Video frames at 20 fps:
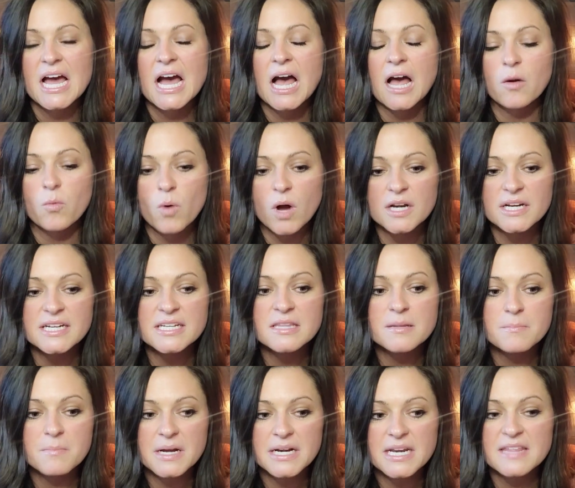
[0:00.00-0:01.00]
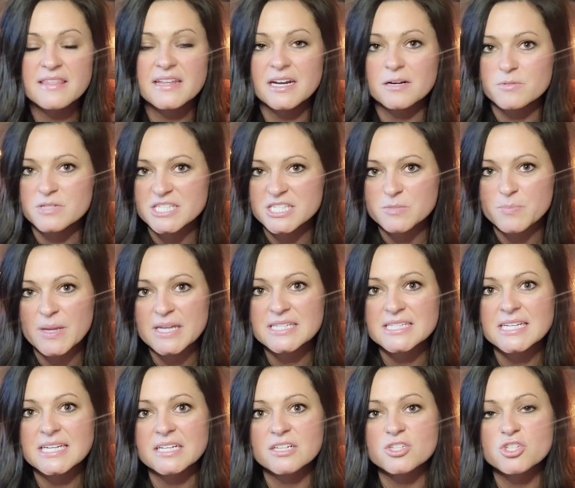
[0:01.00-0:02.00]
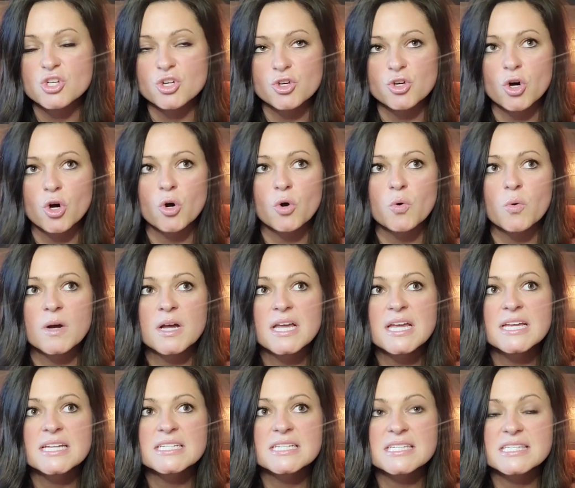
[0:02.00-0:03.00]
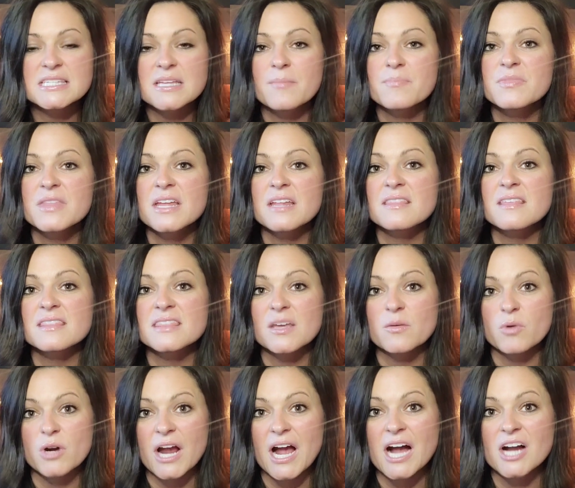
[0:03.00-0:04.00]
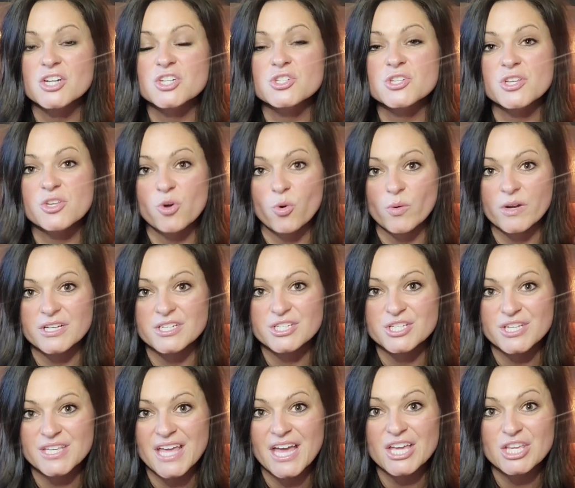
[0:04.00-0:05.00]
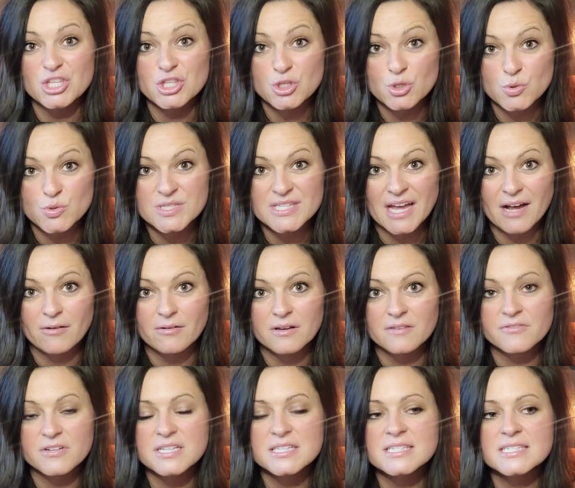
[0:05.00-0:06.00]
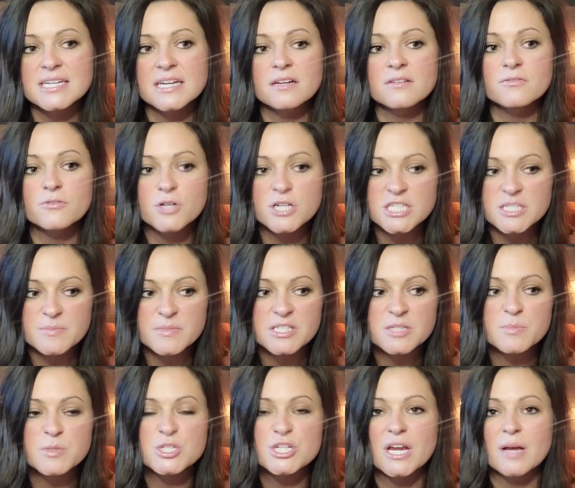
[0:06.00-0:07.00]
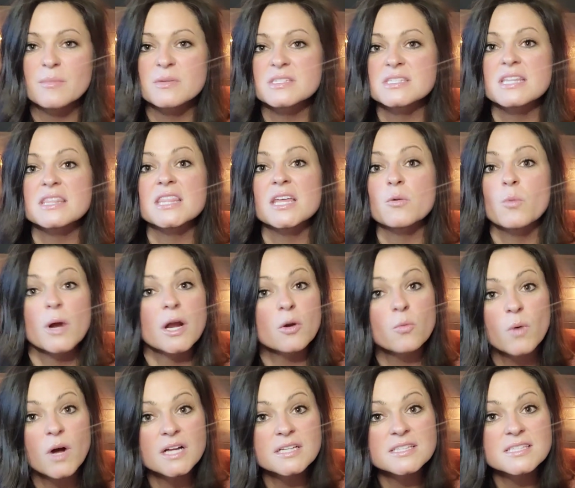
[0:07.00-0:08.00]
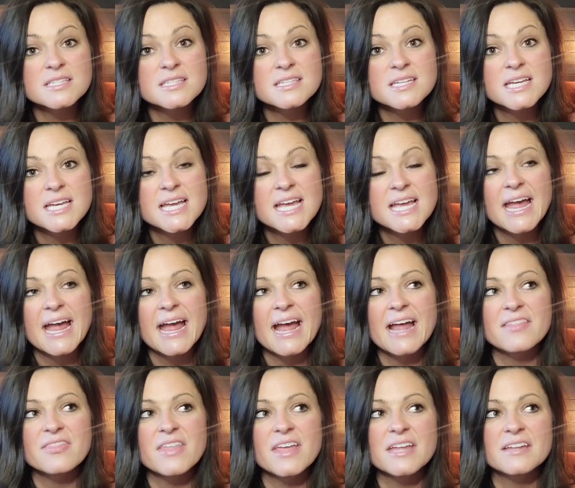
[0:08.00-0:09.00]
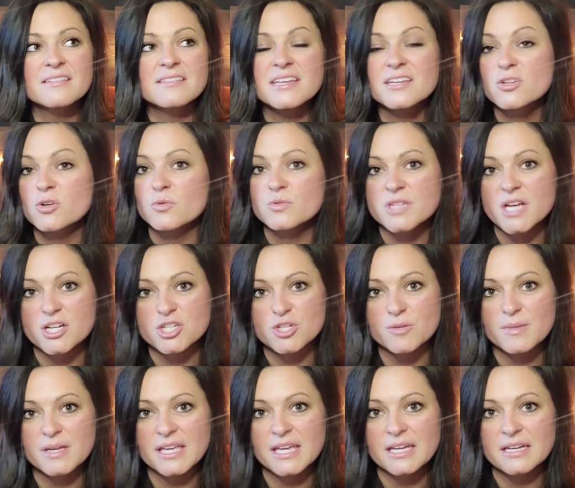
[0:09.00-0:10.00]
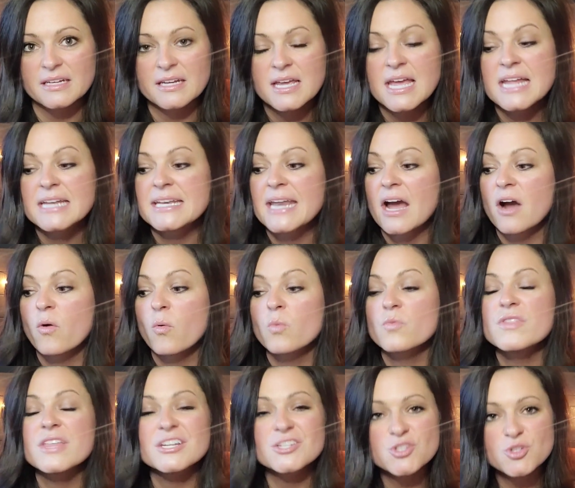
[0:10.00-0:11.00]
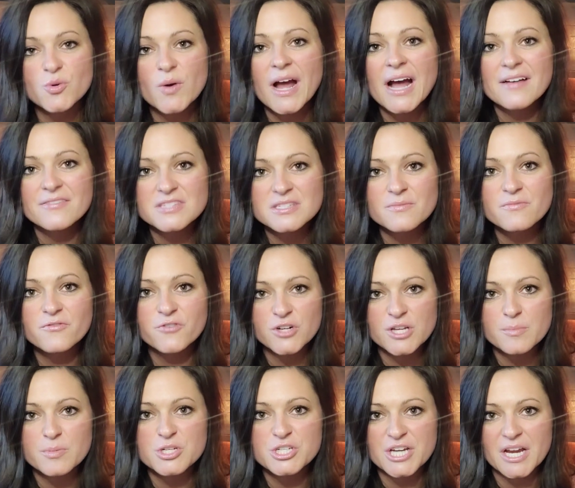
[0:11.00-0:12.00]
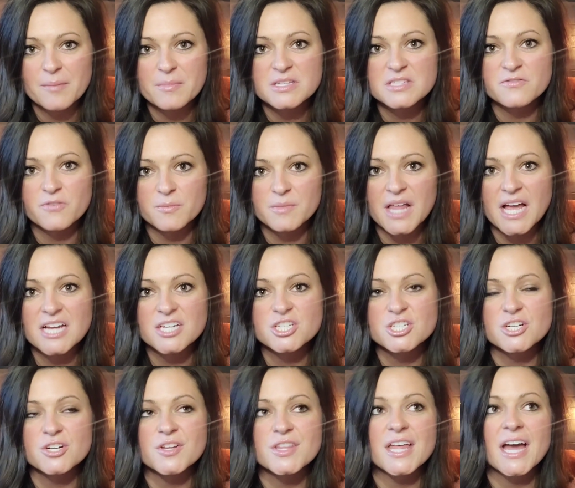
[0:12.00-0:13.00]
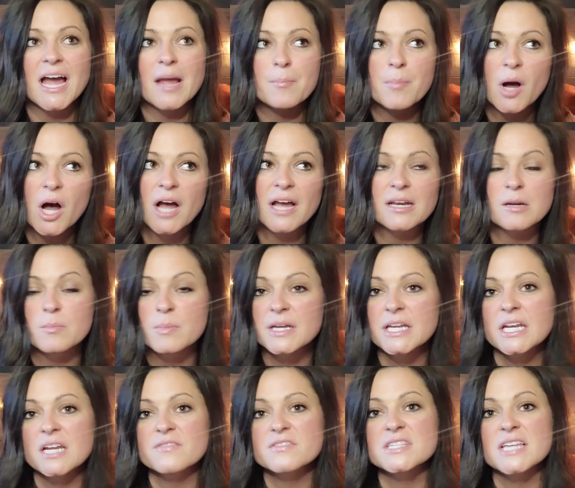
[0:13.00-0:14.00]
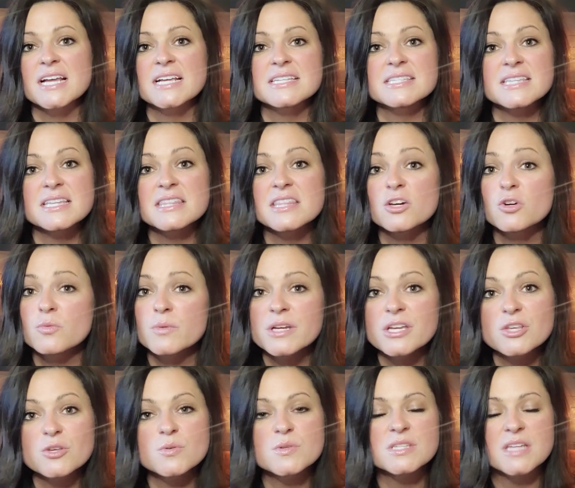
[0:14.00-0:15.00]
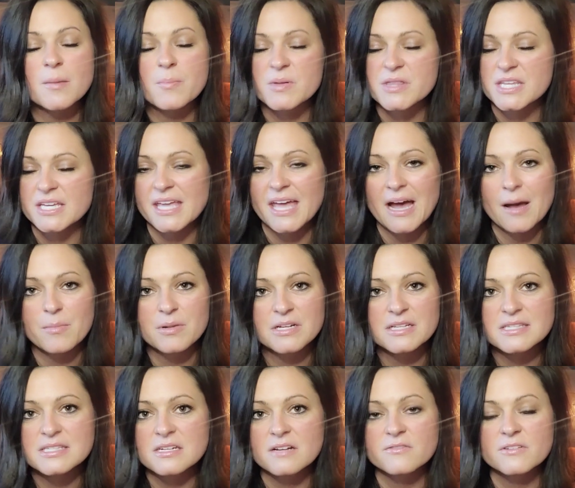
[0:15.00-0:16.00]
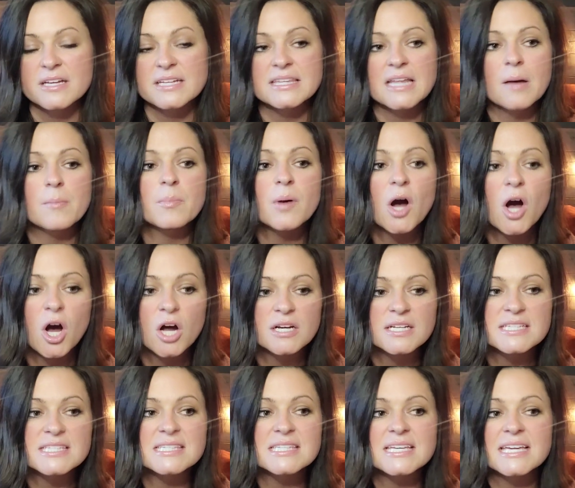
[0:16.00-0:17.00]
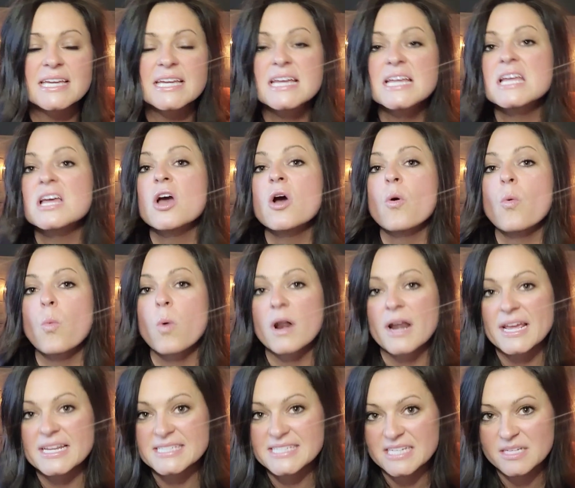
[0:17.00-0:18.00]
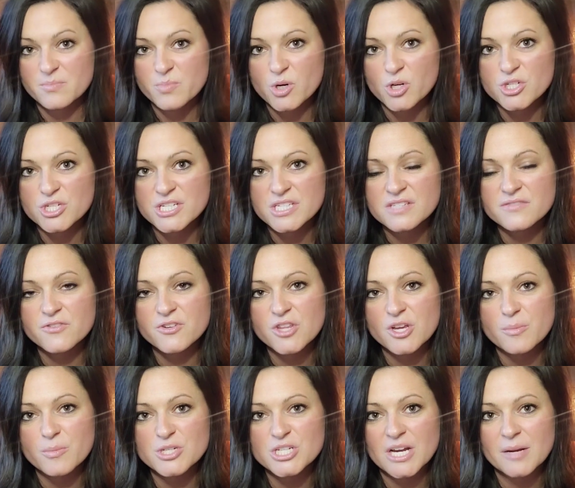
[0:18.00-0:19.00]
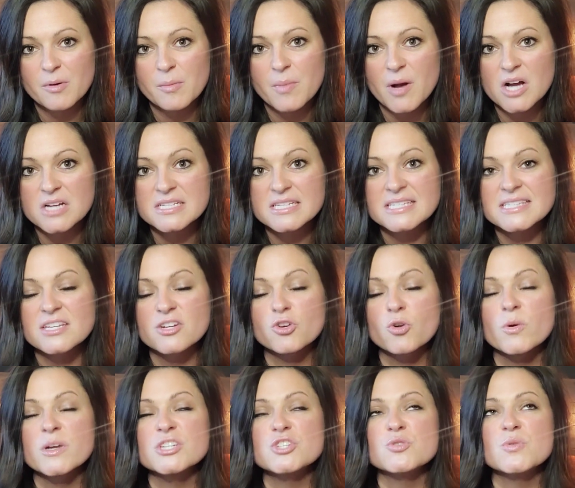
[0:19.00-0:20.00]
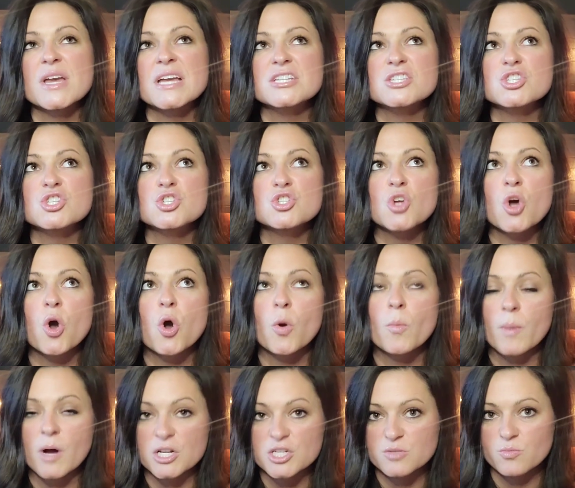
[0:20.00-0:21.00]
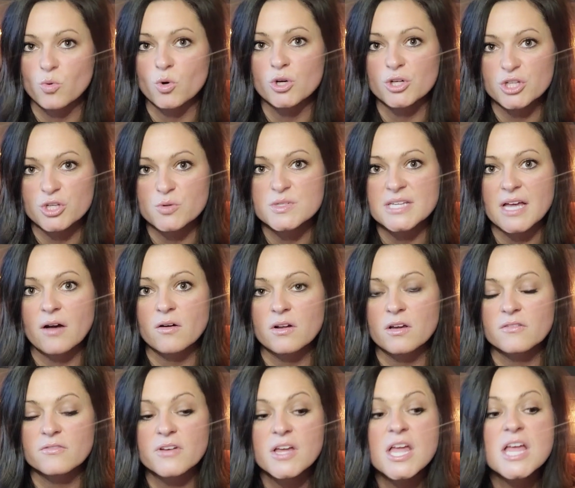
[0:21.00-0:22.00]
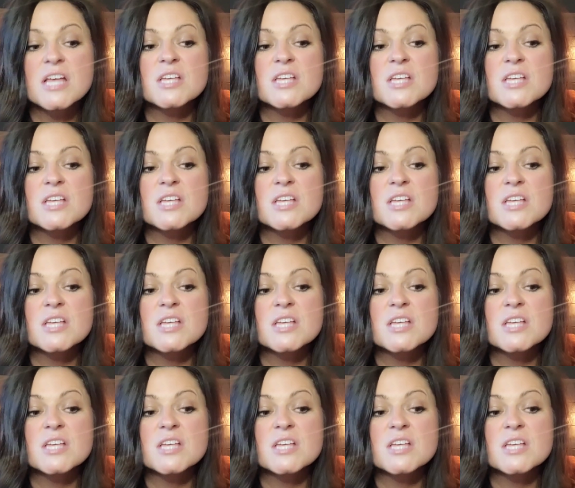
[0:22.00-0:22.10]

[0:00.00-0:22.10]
I wanted the money that I was spending to go to something that they were actually going to get use out of instead of Christmas pajamas that they wear once and then they don't touch them again. Now, they do have some footy pajamas from last year that I bought in a big enough size that they'll reuse up at the cabin and stuff like that. But honestly, what I did purchase for their pajama boxes, they're going to get so much more use out of.